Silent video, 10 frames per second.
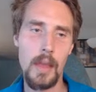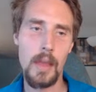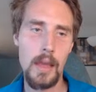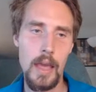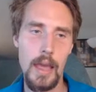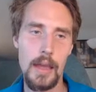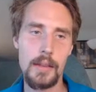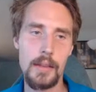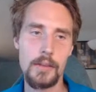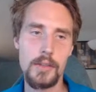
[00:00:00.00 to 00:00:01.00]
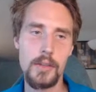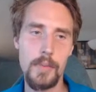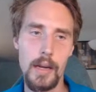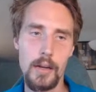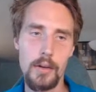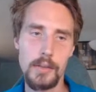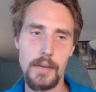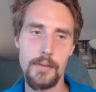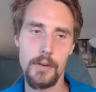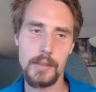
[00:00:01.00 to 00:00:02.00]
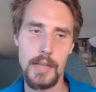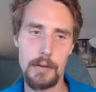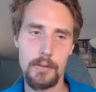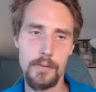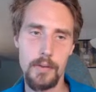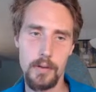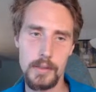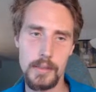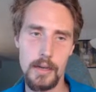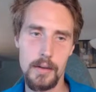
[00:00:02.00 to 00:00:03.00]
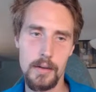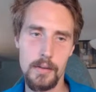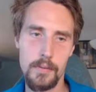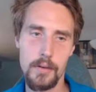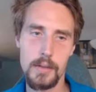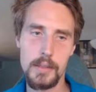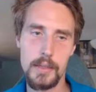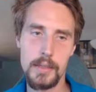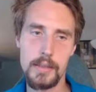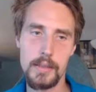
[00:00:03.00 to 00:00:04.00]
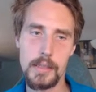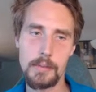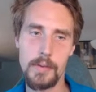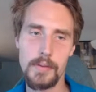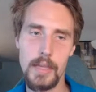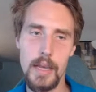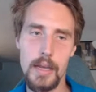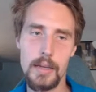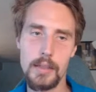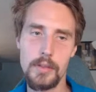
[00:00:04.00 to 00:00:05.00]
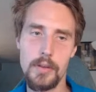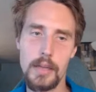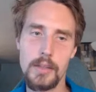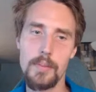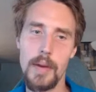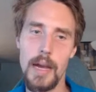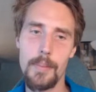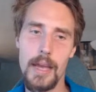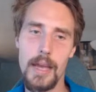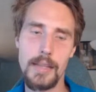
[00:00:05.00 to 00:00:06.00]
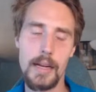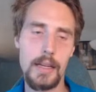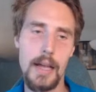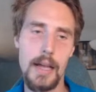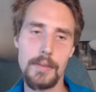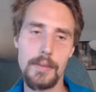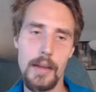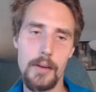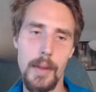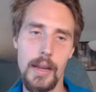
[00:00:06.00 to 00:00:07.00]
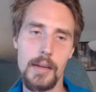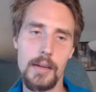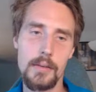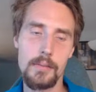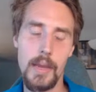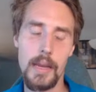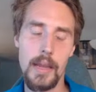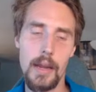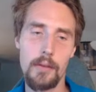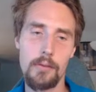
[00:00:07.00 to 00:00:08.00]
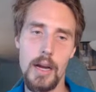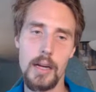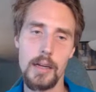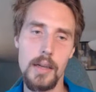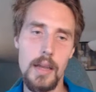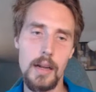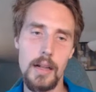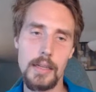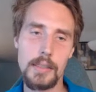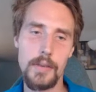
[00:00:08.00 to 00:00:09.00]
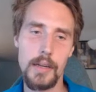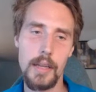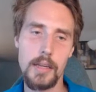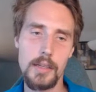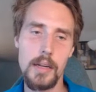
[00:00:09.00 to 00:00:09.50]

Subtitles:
And there's two main goals that Vert Attack will focus on. First is, as we've said, it's trying to bypass that classifier, make a wrong classification.